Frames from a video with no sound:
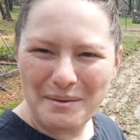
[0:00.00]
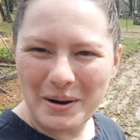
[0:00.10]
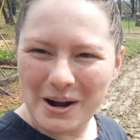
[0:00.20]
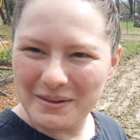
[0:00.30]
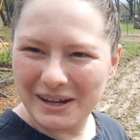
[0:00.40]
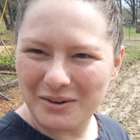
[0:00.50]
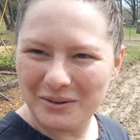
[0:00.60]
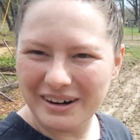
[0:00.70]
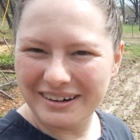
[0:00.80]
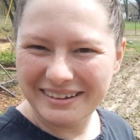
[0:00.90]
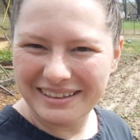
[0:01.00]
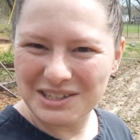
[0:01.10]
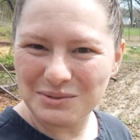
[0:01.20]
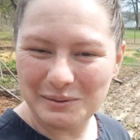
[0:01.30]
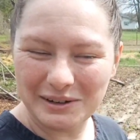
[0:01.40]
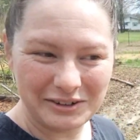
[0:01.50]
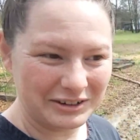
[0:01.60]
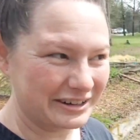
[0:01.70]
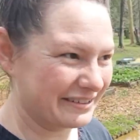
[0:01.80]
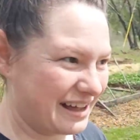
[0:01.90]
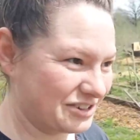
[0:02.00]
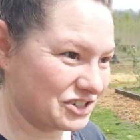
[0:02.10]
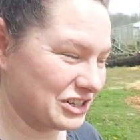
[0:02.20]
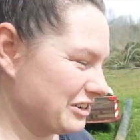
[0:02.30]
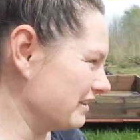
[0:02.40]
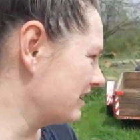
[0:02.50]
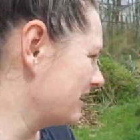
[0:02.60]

Probably corn. That's what we grew here last year.